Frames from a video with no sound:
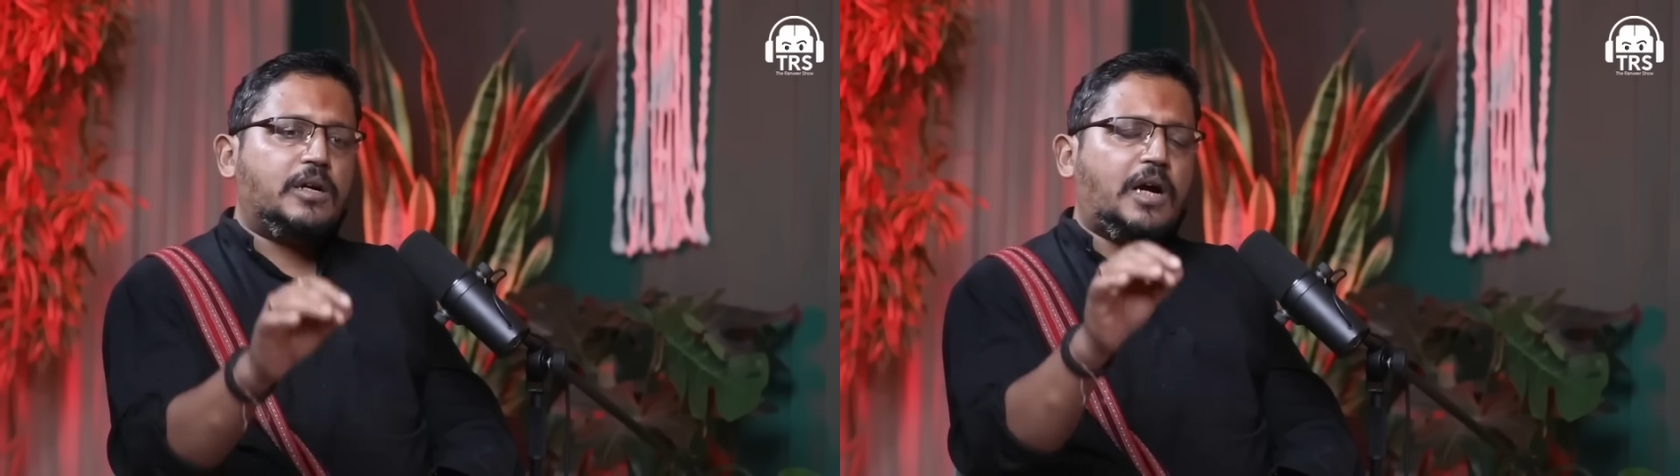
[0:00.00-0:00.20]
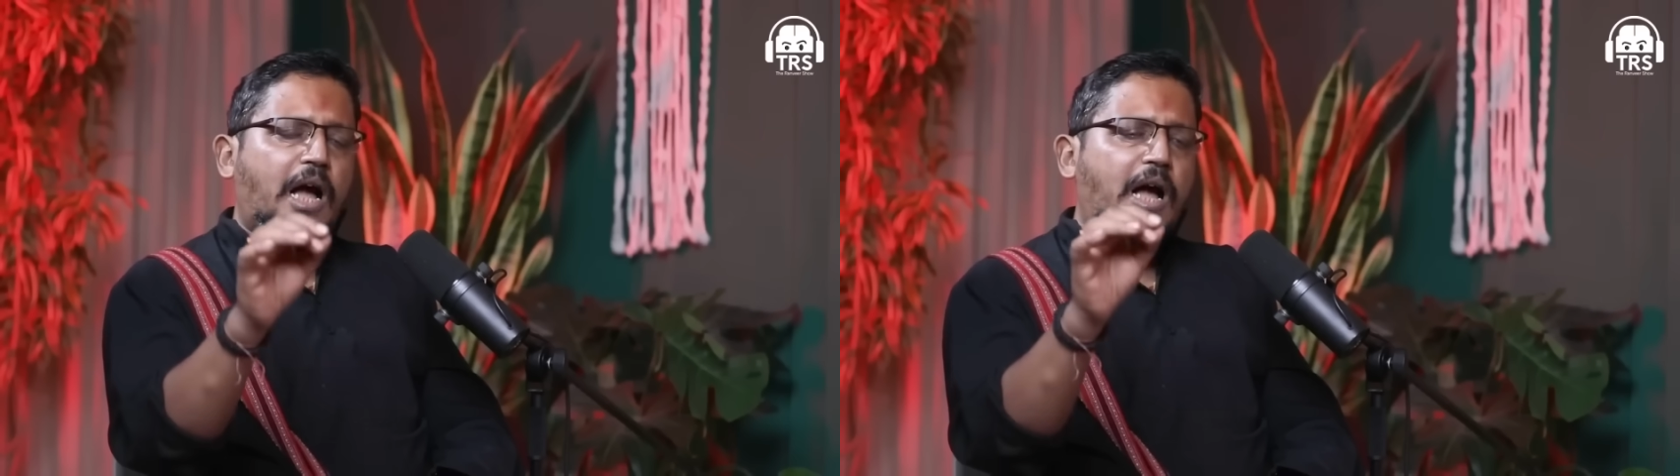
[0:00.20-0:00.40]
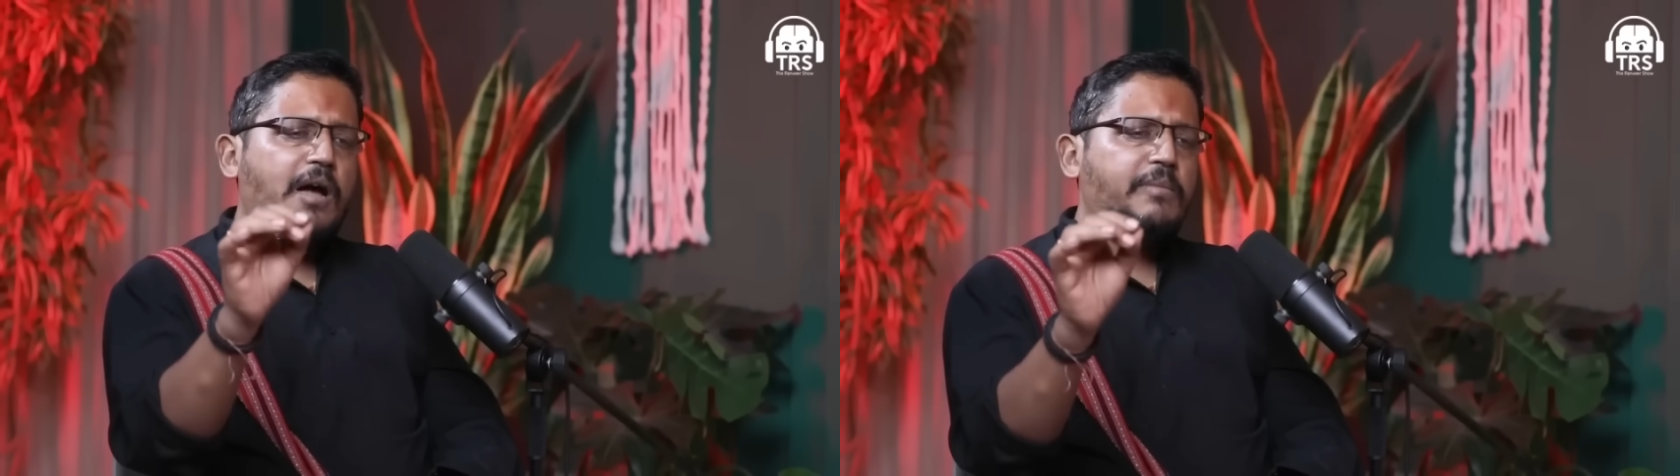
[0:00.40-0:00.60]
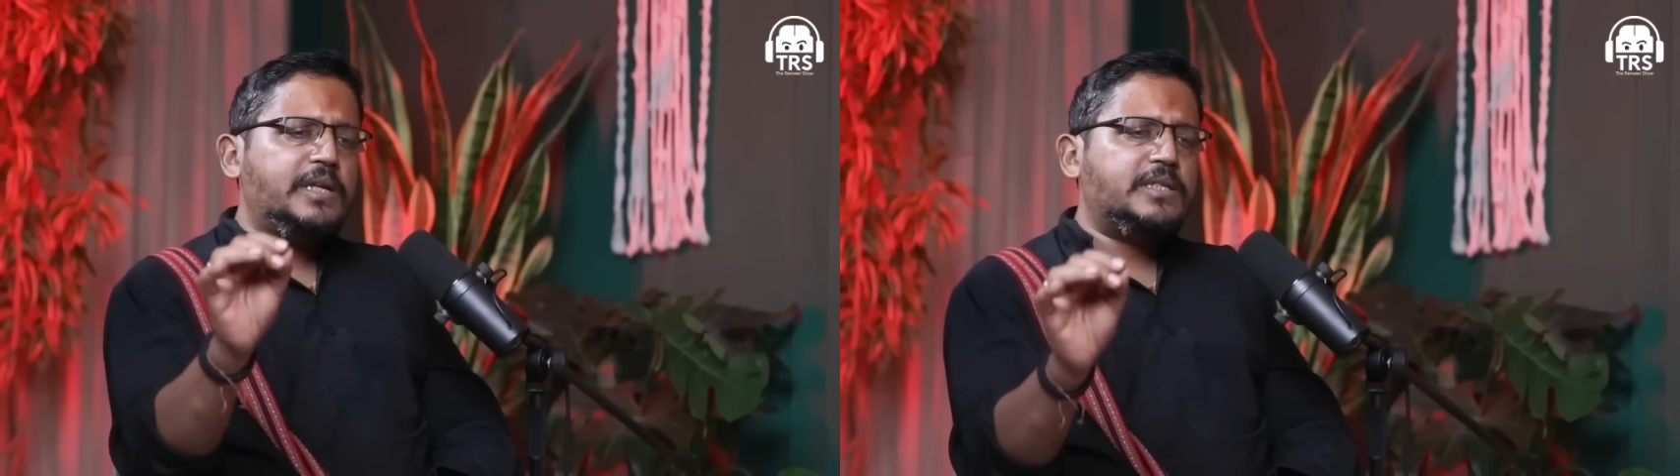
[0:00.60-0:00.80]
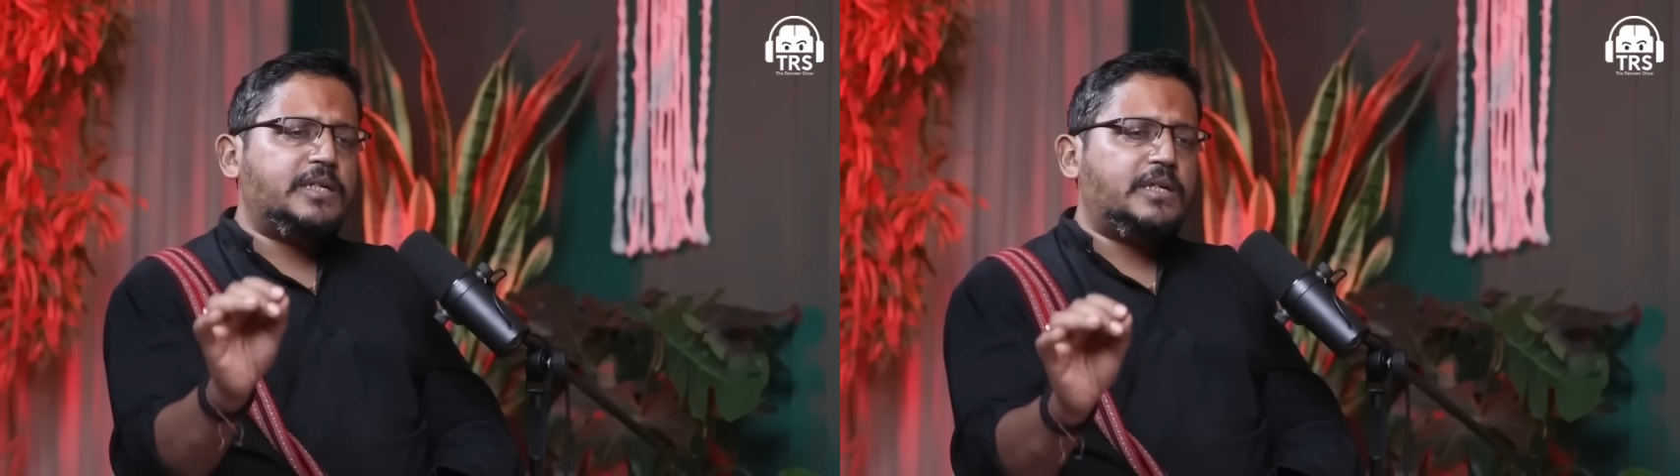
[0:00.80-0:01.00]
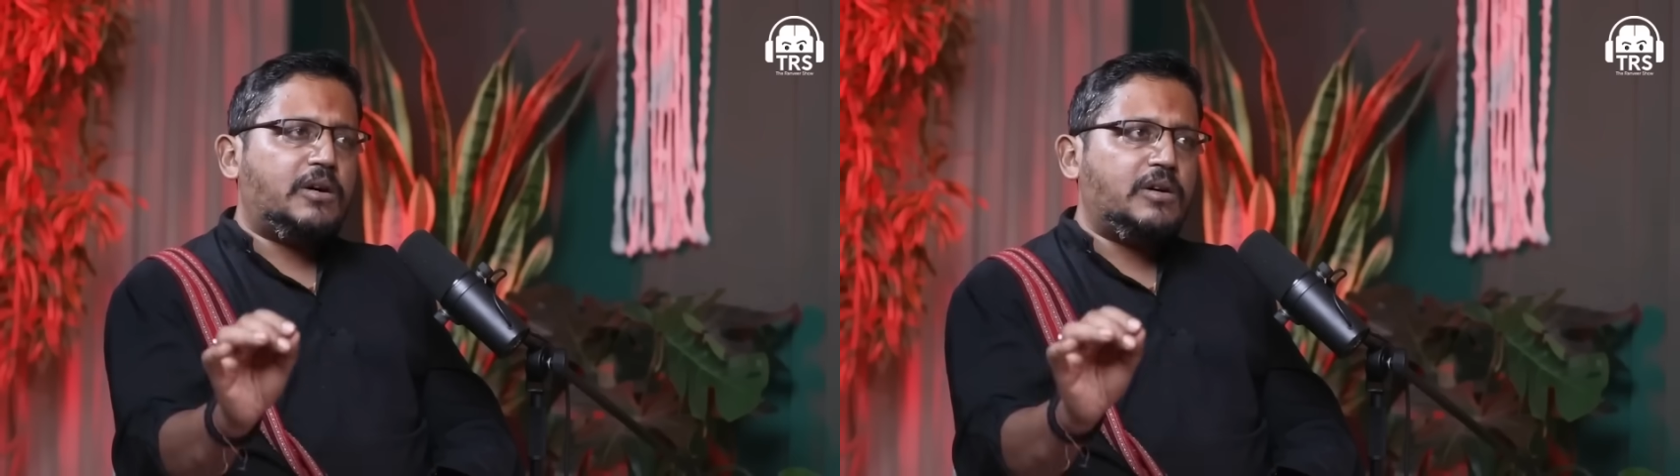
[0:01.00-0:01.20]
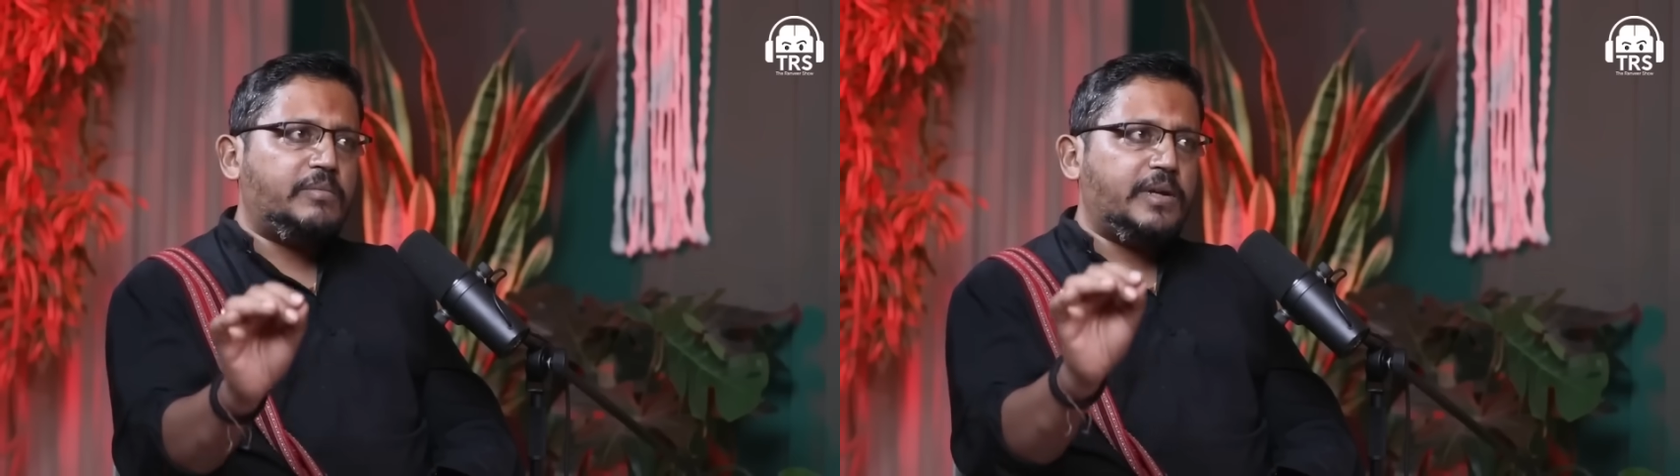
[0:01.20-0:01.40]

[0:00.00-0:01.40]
calmly sit down and